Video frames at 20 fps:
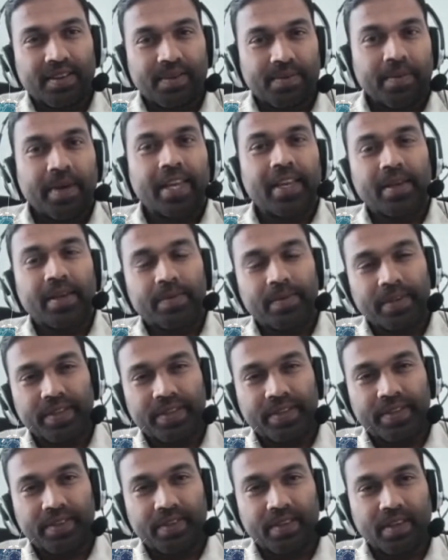My name
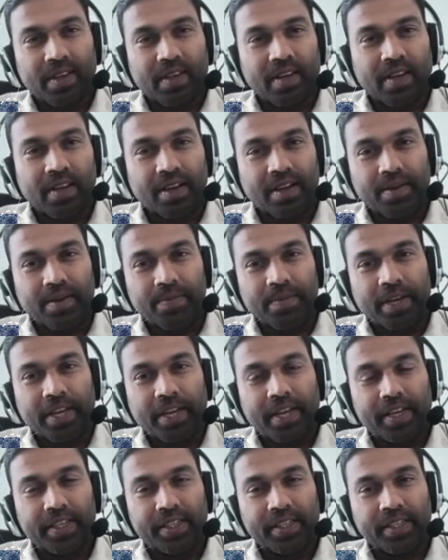is
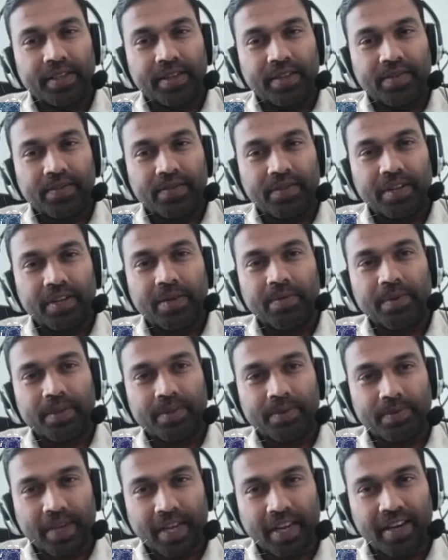Mahesh. Full name
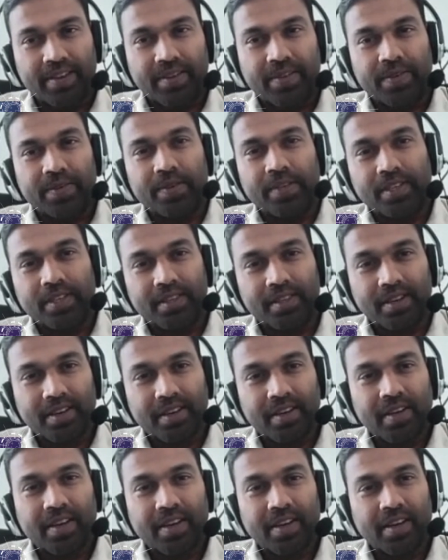is Mahesh
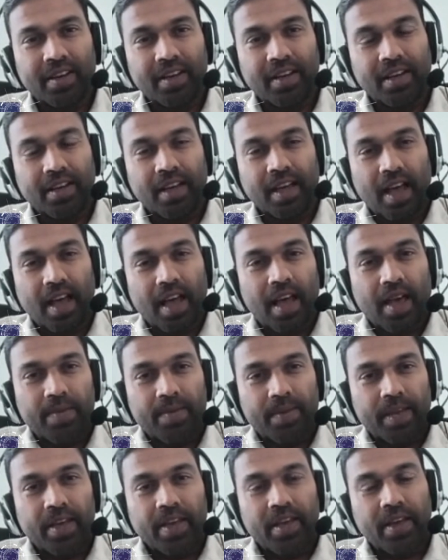Sujindran.
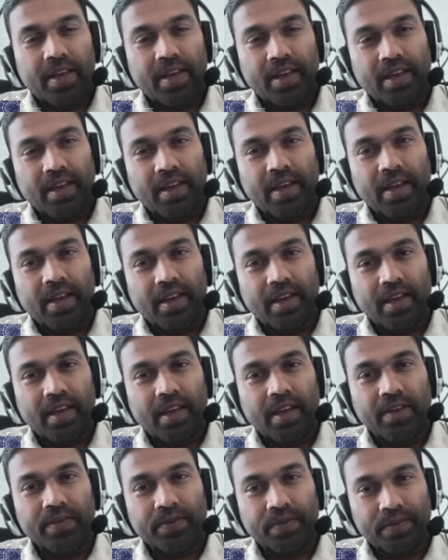I'm a
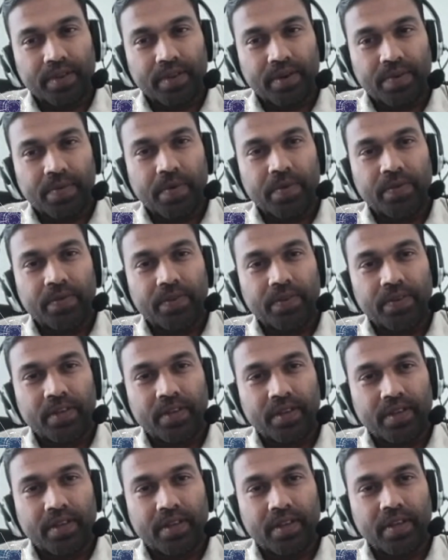associate
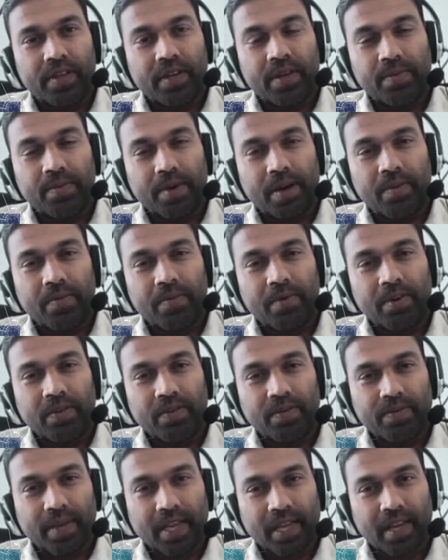professor in the Department
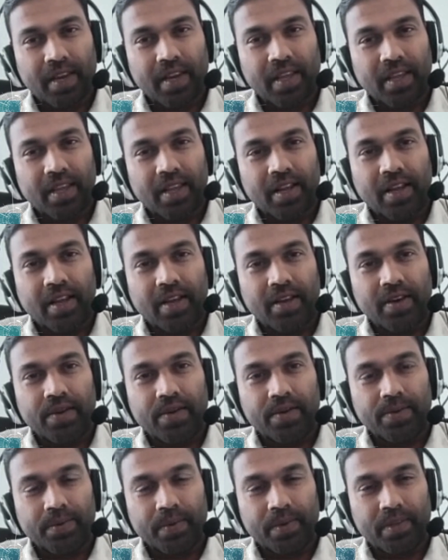of Mechanical and
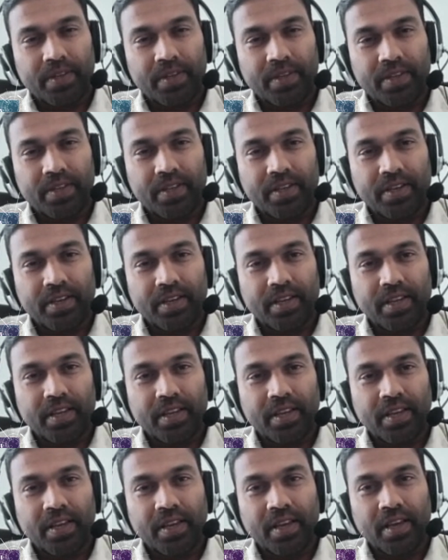Aerospace
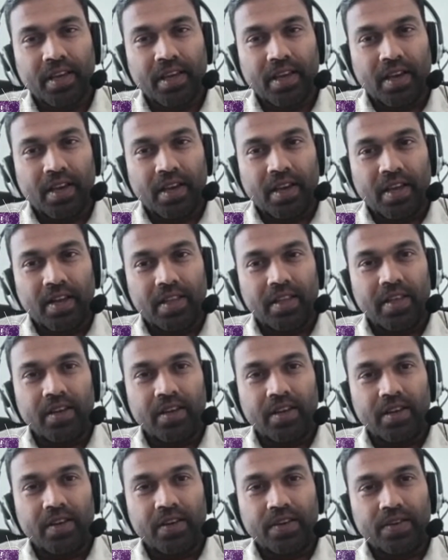Engineering at the
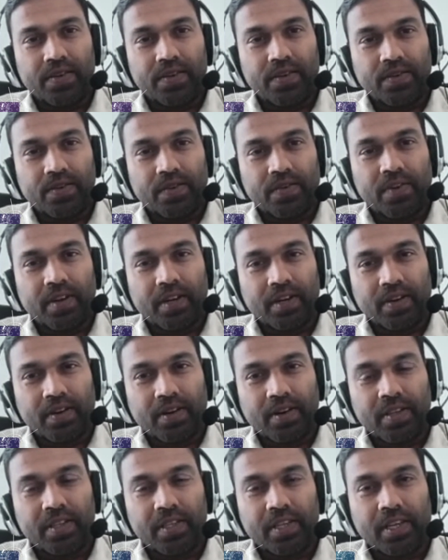Indian Institute of
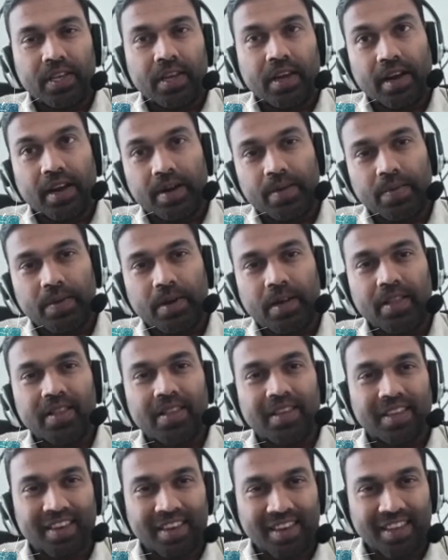Technology, Hyderabad,
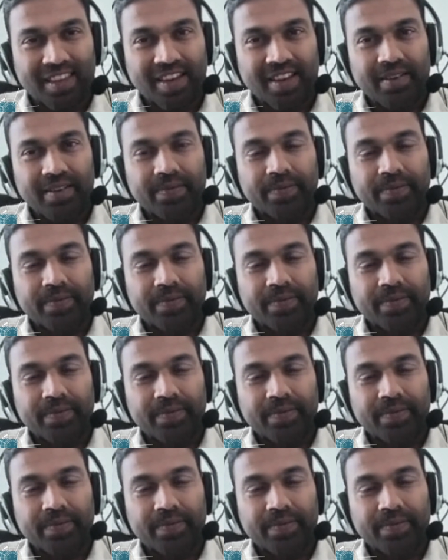India.